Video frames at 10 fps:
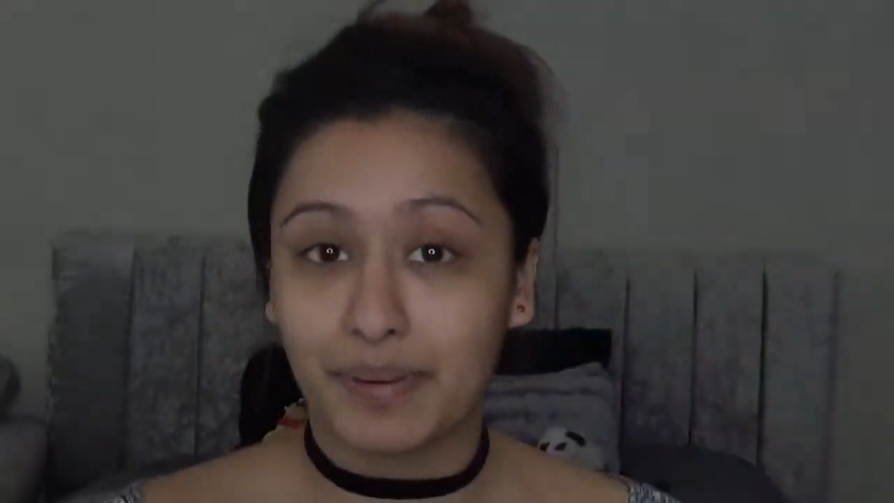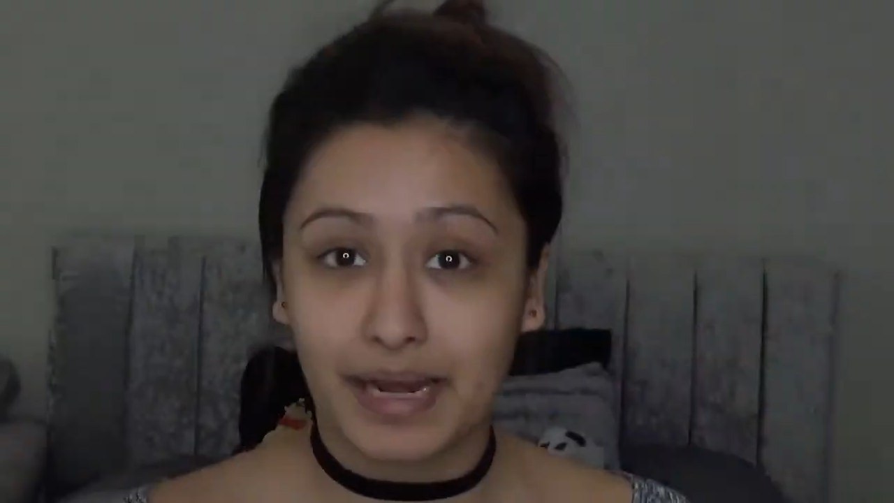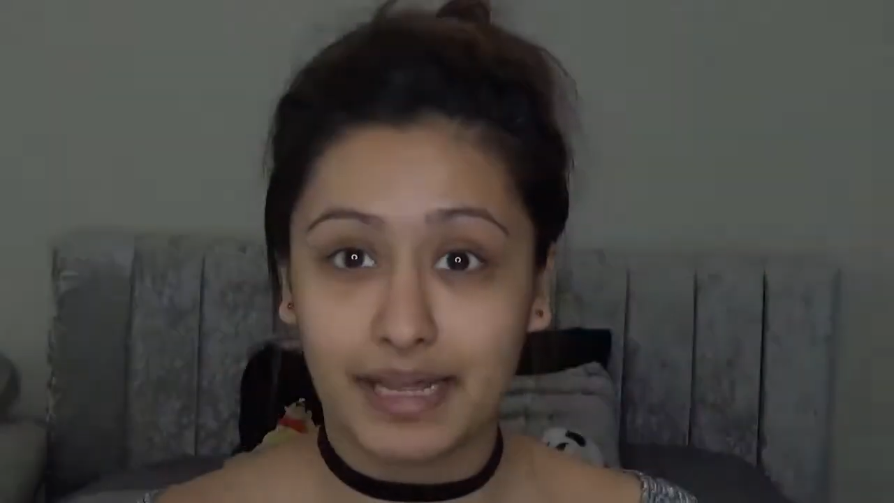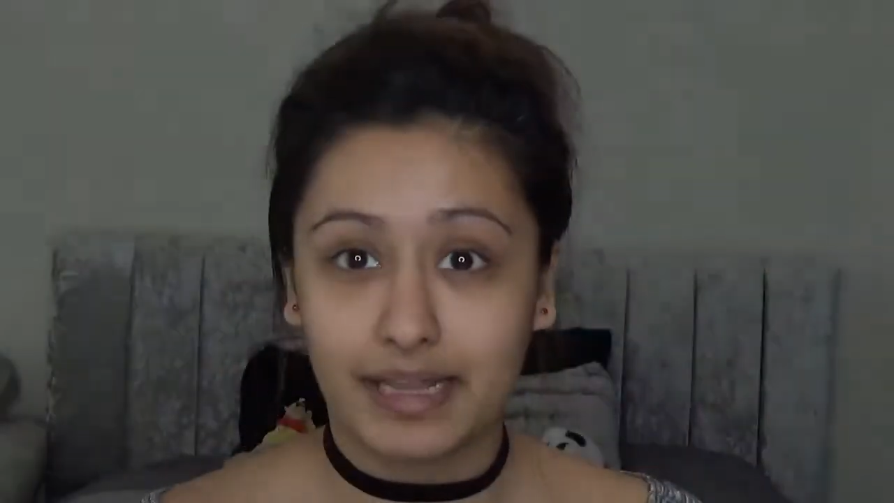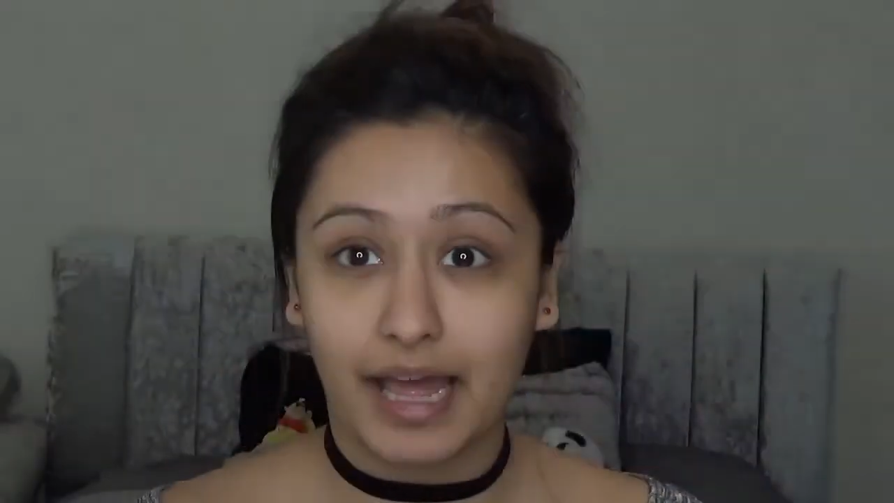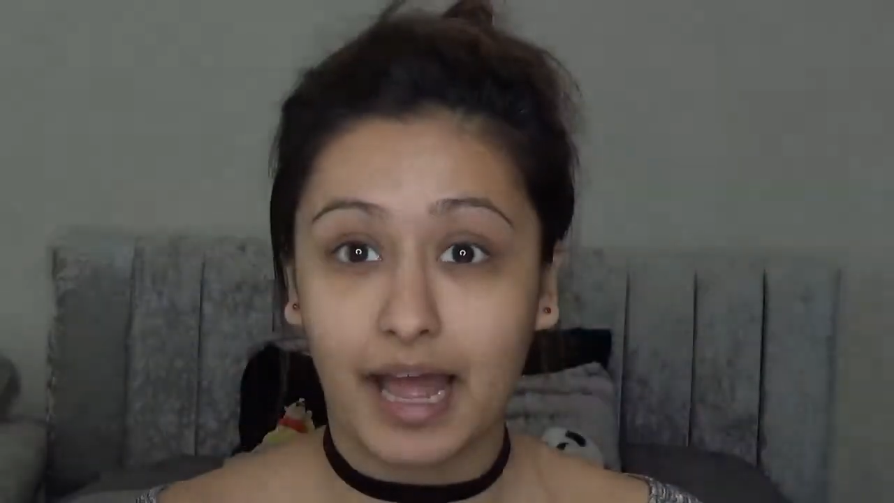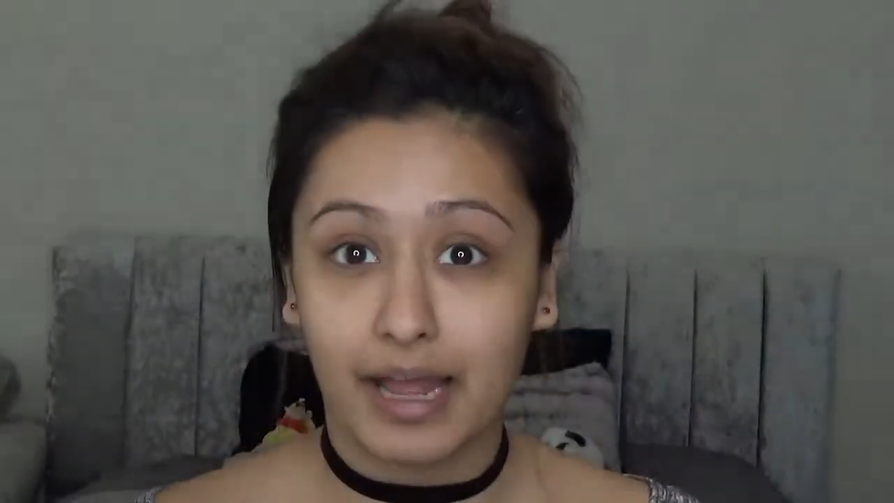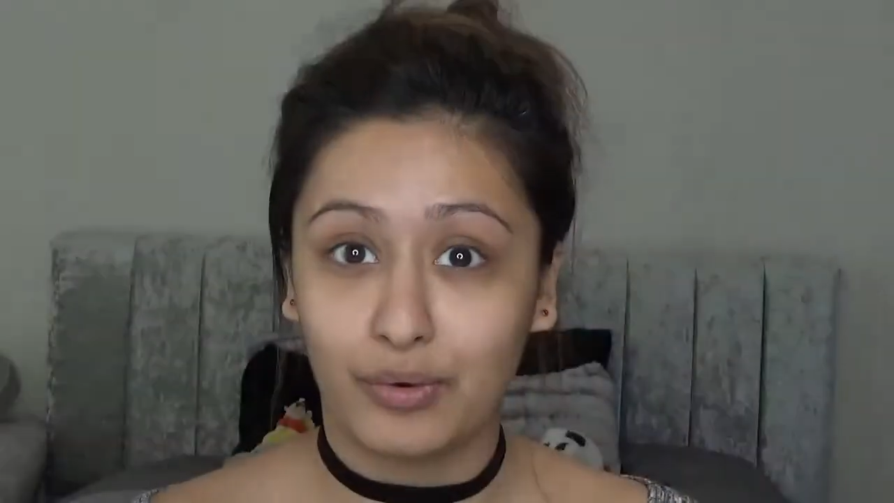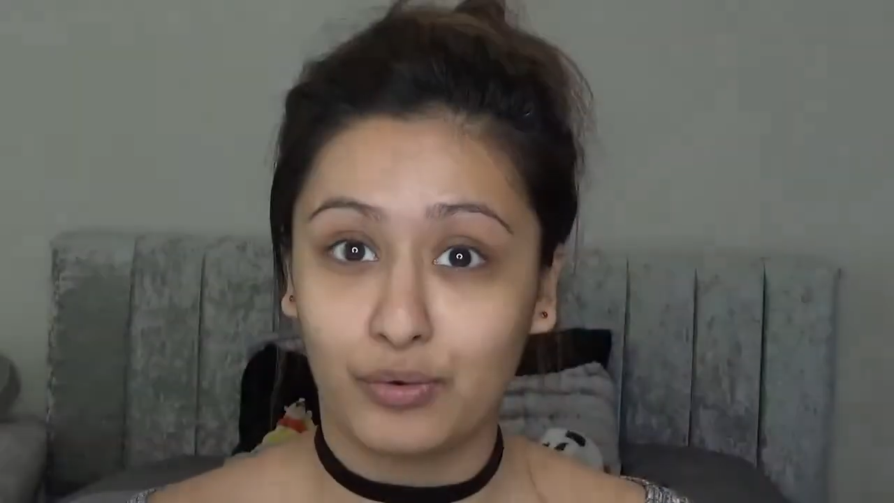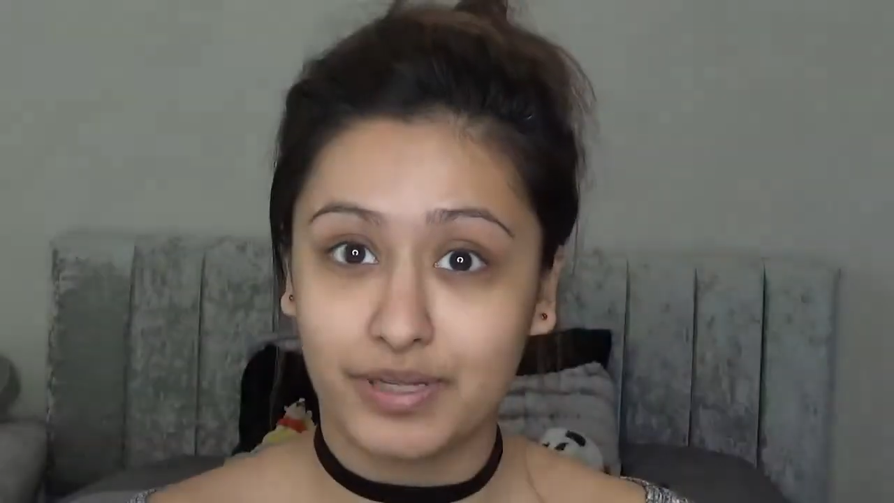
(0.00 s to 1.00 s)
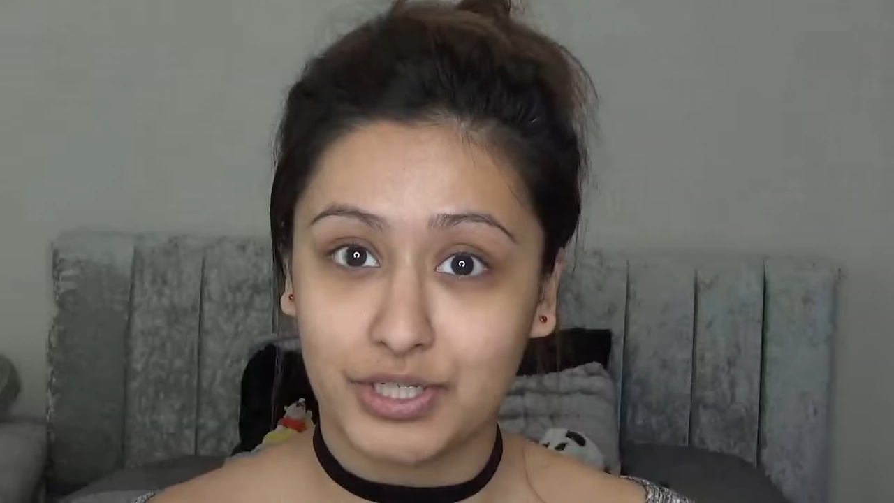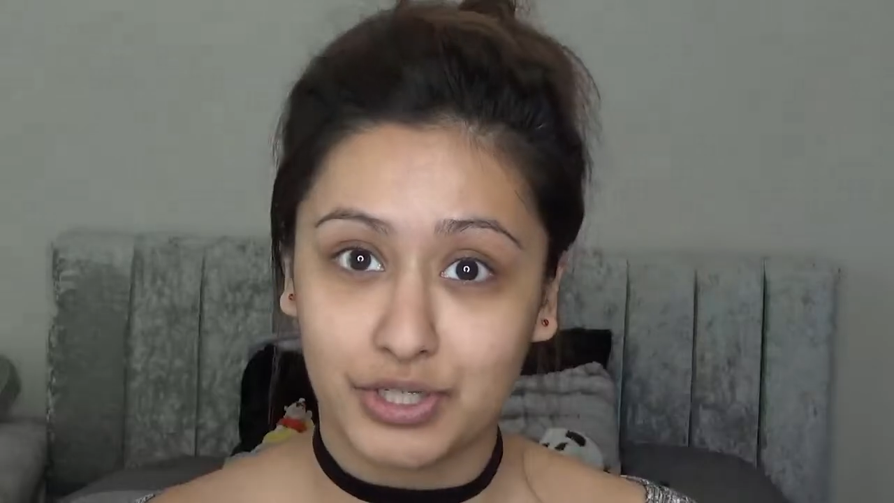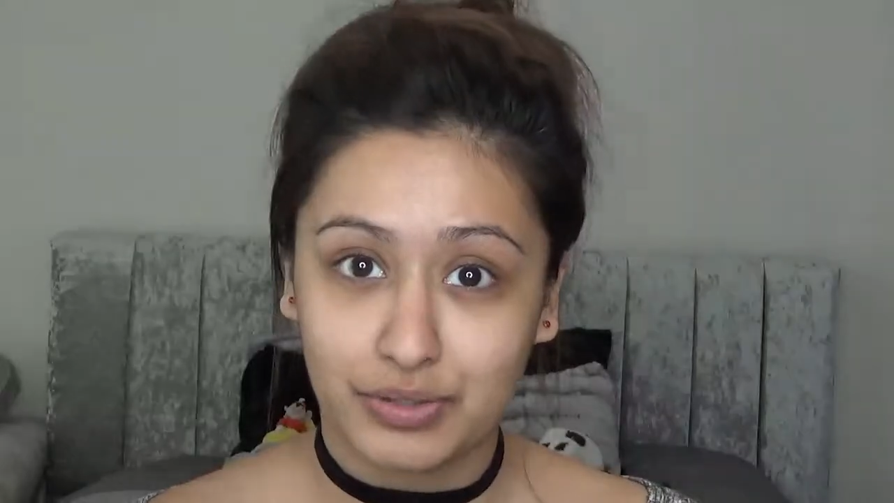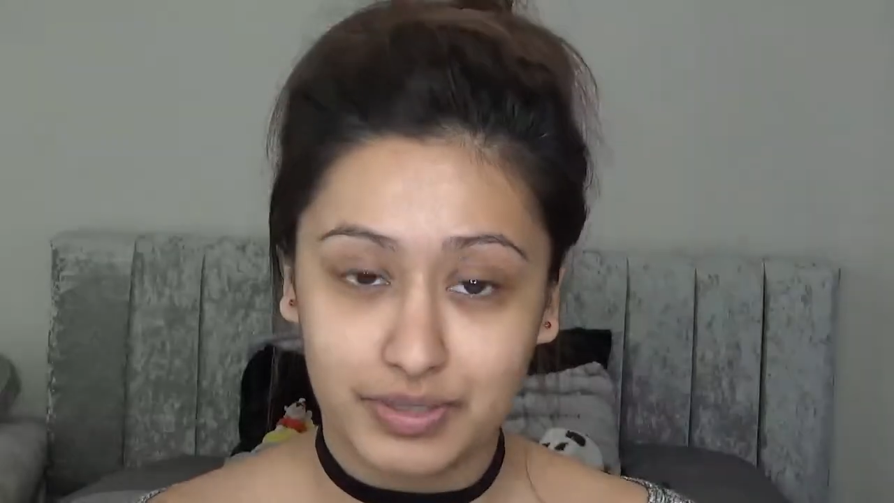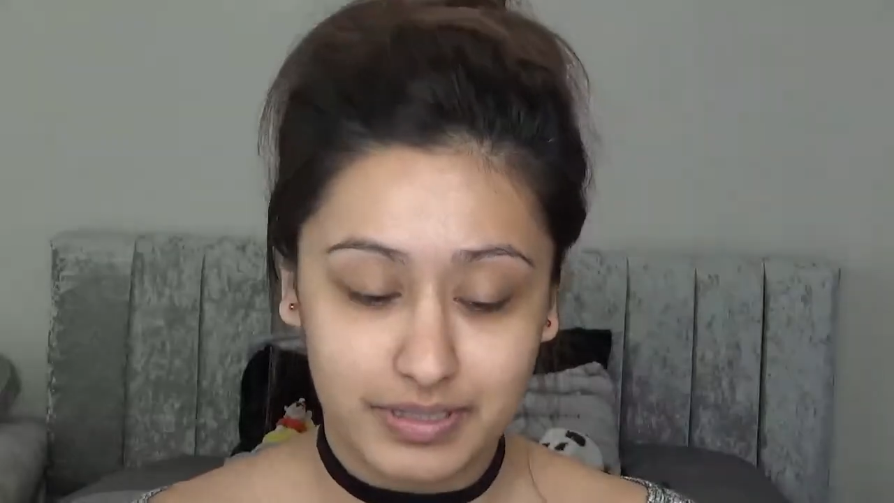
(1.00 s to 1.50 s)
palette that I always
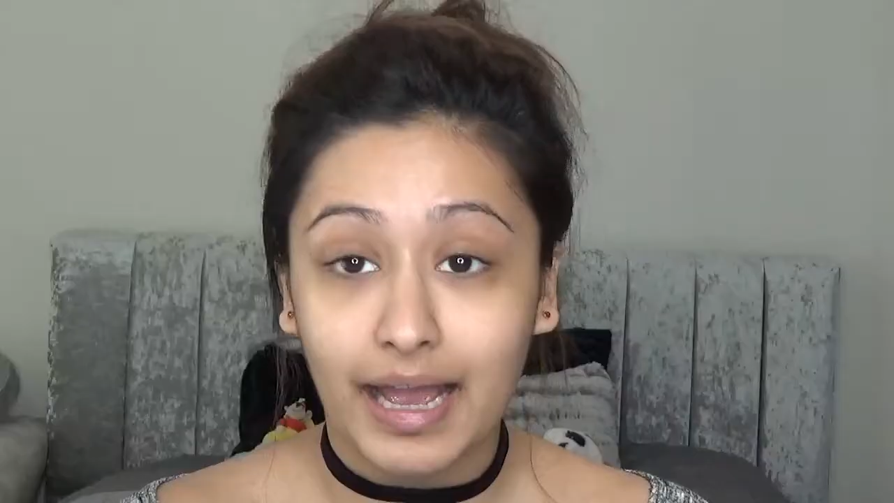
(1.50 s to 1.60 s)
use.